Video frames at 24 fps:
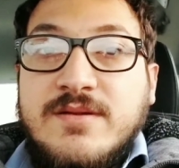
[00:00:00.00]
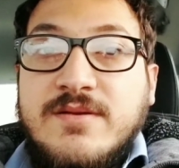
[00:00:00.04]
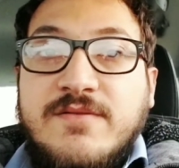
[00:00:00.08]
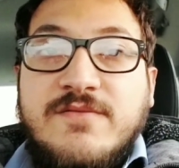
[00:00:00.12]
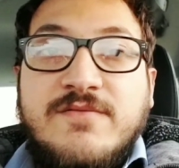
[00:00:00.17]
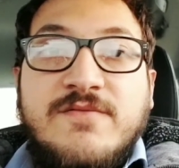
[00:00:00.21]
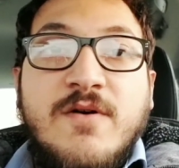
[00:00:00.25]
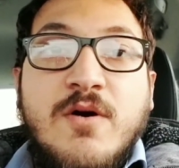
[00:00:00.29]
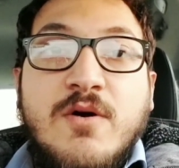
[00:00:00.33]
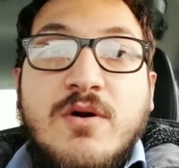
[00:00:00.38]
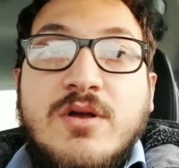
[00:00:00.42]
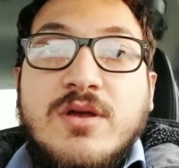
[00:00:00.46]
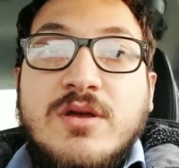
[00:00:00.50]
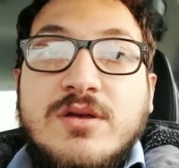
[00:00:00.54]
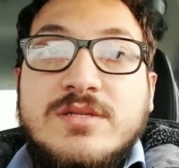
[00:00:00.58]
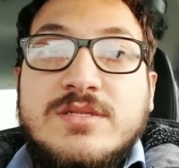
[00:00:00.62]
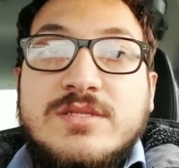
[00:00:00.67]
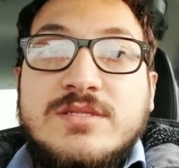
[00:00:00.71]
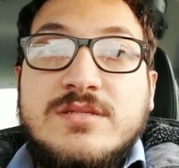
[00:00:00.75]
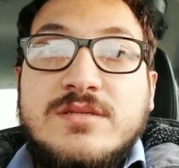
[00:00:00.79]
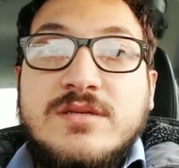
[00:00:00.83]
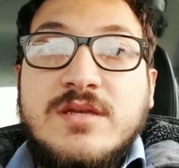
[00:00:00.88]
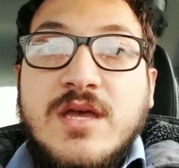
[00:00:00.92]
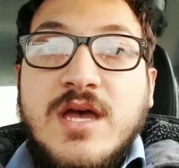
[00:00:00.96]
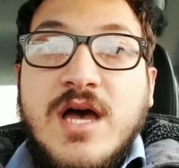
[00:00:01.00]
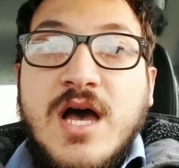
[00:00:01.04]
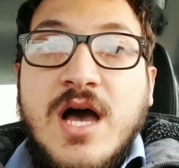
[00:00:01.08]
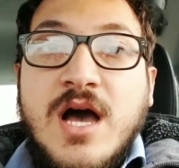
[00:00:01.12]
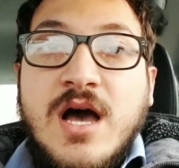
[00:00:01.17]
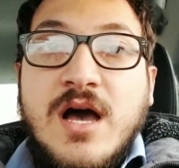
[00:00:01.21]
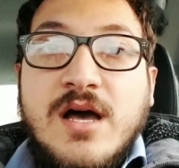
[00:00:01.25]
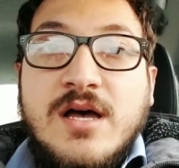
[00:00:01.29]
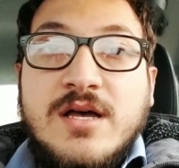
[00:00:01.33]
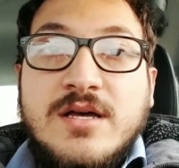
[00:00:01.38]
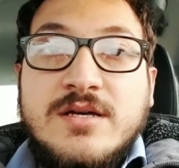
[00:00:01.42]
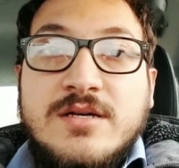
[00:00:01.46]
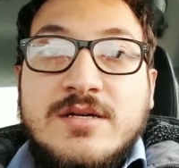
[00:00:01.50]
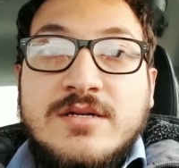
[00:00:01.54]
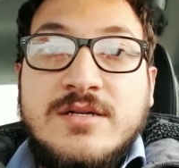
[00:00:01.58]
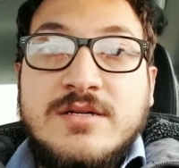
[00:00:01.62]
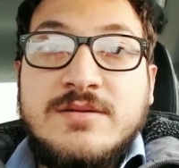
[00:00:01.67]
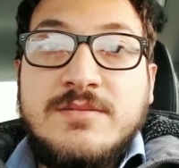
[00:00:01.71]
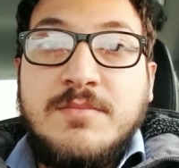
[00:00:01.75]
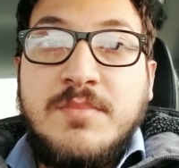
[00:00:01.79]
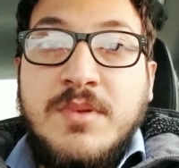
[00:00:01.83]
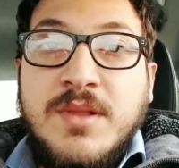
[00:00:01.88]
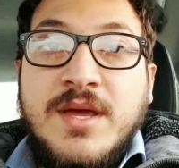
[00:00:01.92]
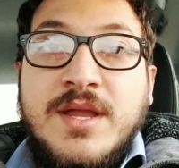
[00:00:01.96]
Focus,
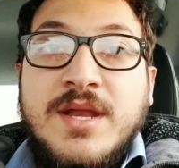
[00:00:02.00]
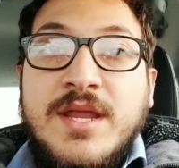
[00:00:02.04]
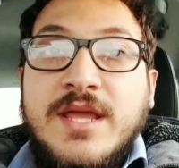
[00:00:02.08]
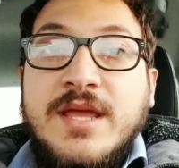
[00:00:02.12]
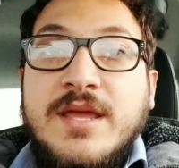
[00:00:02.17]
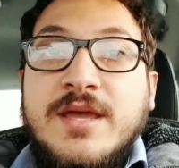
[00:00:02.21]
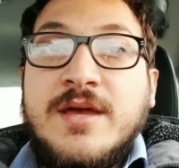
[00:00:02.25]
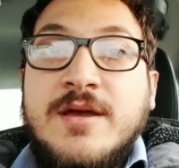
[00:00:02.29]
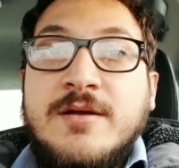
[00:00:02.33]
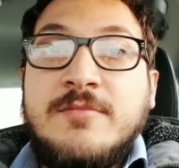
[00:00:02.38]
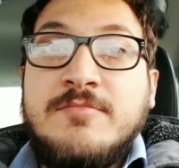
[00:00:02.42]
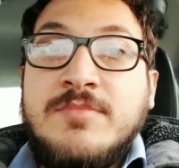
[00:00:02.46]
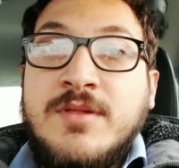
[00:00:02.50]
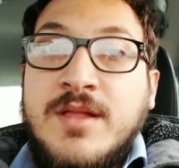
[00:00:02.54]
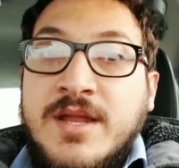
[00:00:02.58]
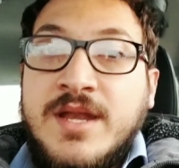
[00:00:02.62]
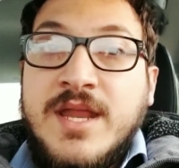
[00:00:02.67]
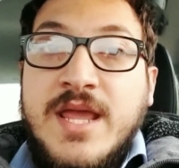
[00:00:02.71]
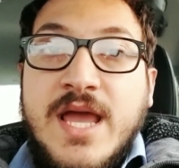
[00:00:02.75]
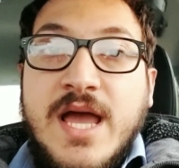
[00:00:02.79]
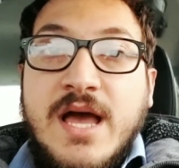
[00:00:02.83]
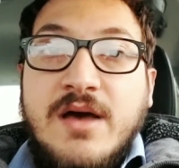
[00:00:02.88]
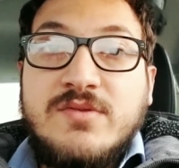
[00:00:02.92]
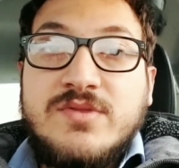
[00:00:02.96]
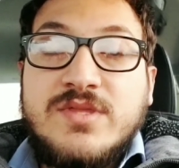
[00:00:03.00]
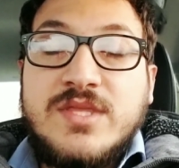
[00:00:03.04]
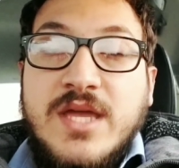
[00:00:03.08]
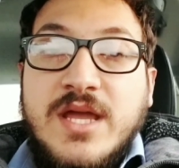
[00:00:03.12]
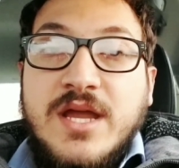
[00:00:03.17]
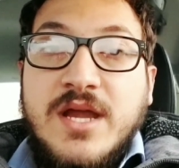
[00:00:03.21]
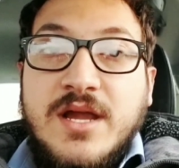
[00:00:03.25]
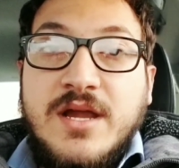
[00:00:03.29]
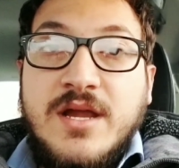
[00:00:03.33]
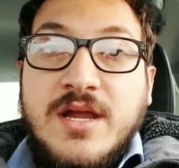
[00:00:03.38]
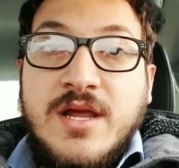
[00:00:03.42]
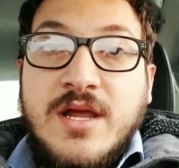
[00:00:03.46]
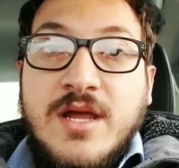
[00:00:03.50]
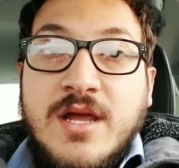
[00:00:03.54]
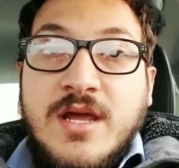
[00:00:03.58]
plenty out there.